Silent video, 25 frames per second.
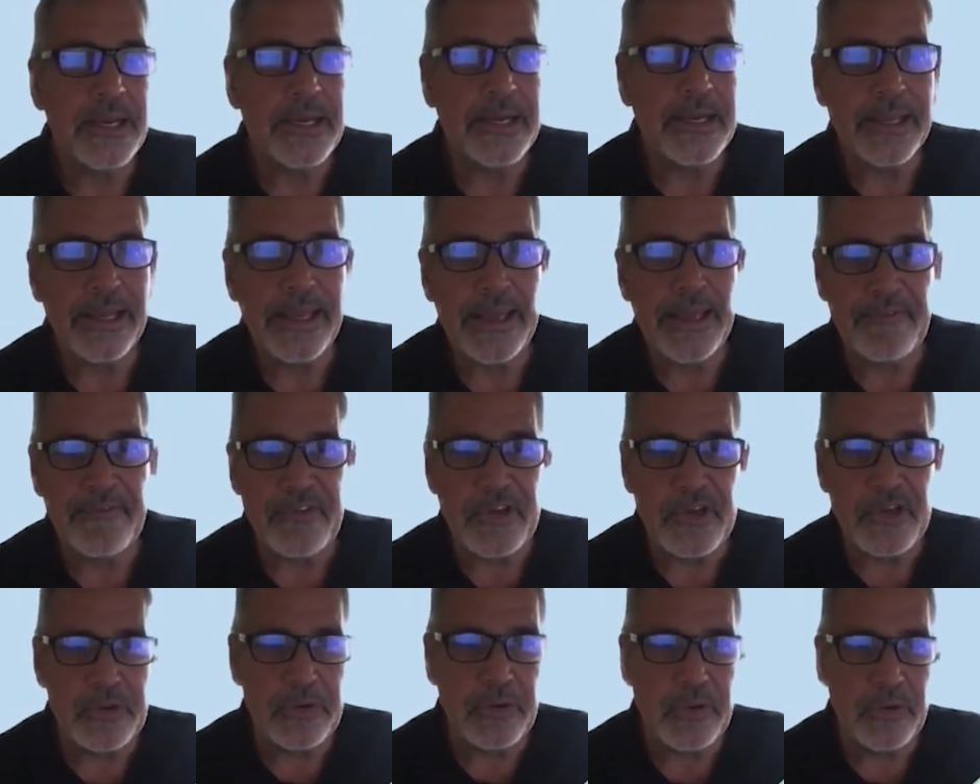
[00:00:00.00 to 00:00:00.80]
give
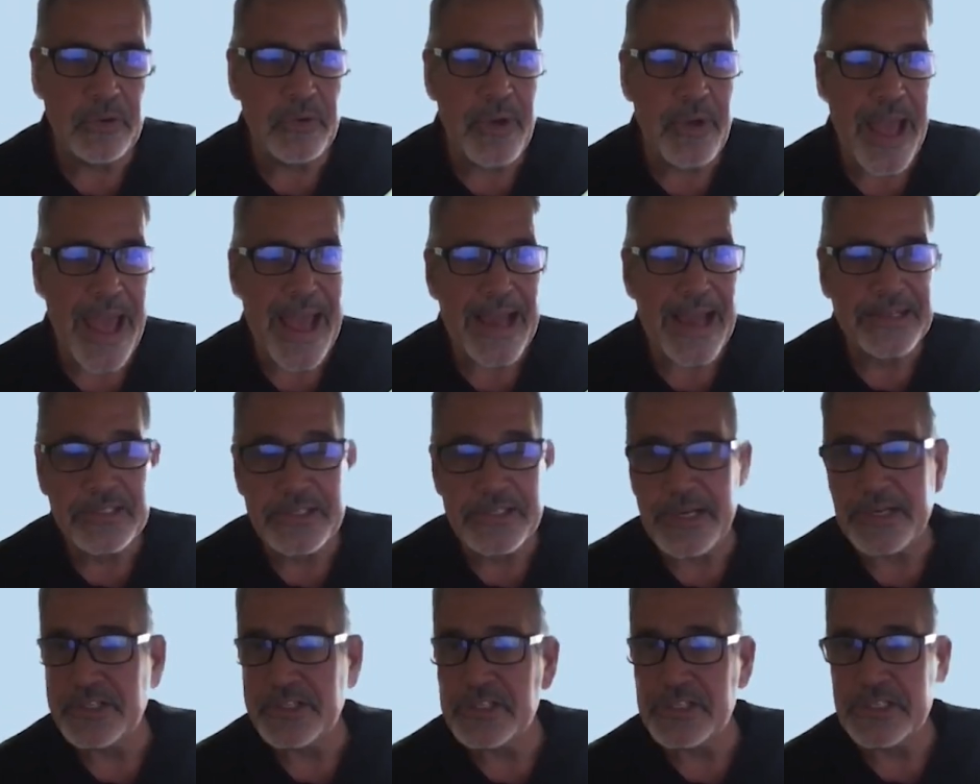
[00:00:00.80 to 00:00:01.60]
you
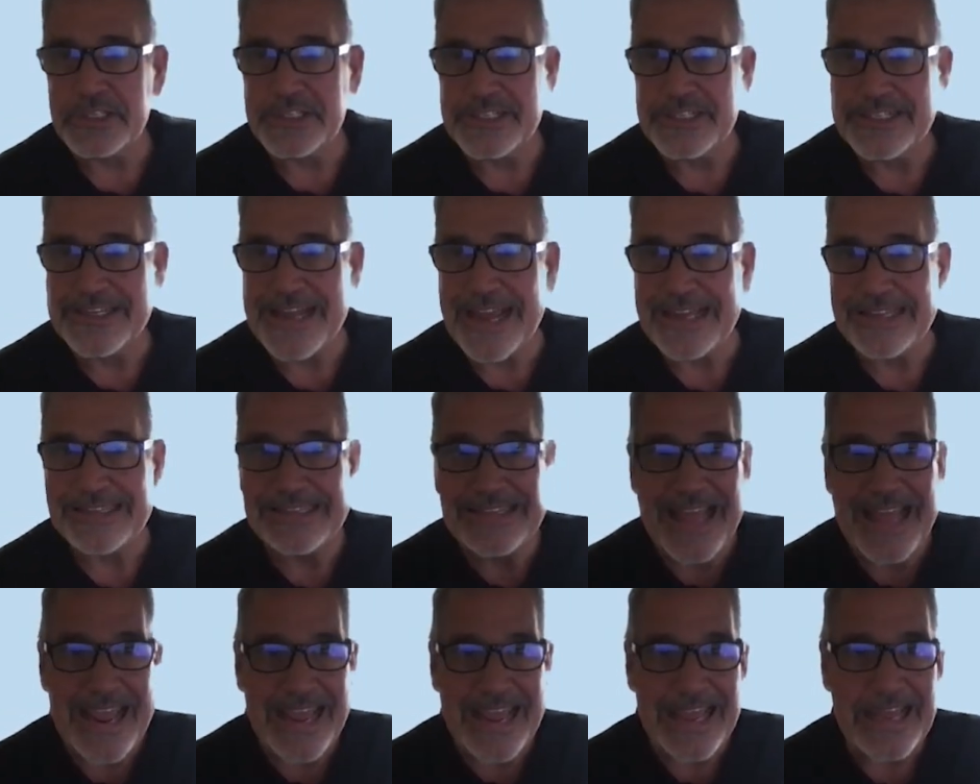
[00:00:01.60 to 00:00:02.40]
access to state
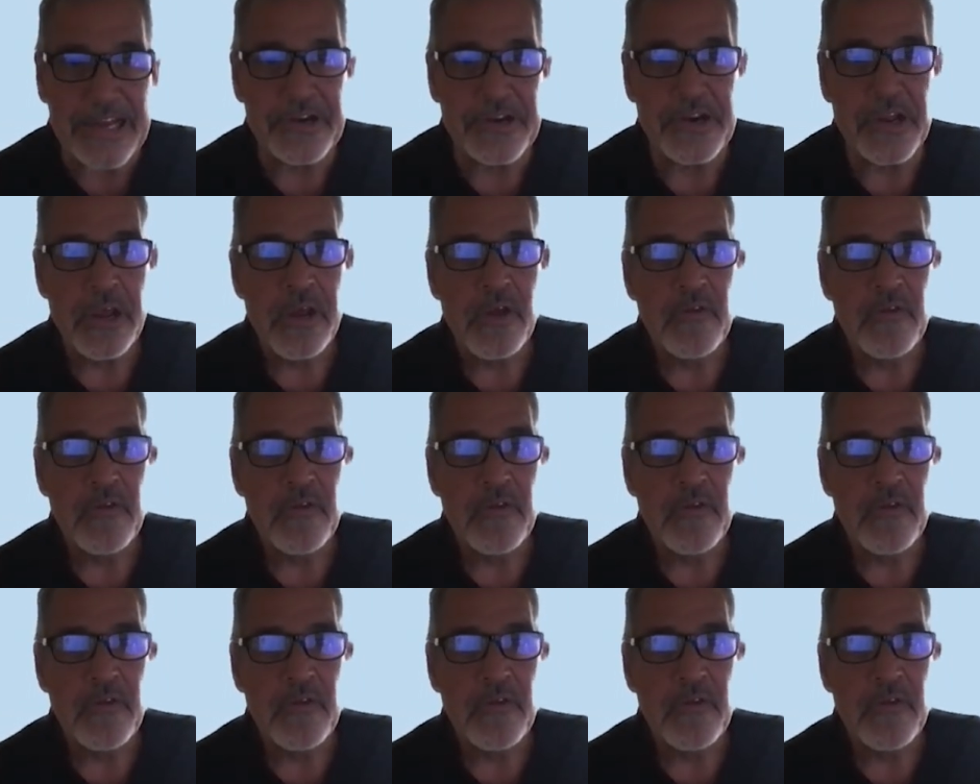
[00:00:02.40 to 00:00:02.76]
land